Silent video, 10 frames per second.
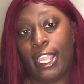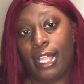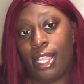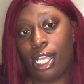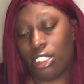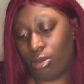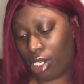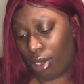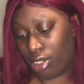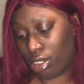I lost
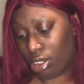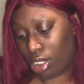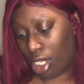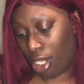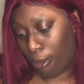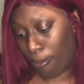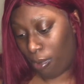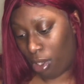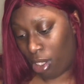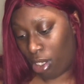what I was gonna say.
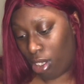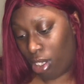But